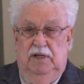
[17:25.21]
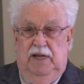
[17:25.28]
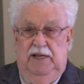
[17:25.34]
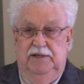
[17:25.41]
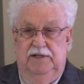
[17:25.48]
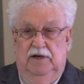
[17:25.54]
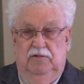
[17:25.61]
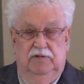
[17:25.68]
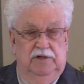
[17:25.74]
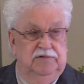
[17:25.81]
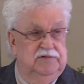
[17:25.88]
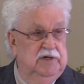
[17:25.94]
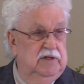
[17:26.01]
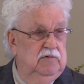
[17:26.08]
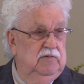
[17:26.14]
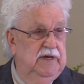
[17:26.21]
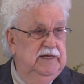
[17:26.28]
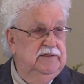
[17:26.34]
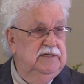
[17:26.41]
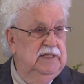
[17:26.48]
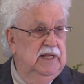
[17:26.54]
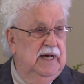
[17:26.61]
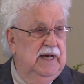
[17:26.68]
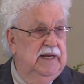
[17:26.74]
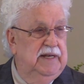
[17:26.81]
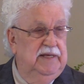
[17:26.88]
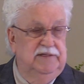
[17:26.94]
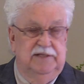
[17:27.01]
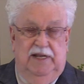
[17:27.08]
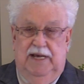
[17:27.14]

He told us other Wednesday night, he said,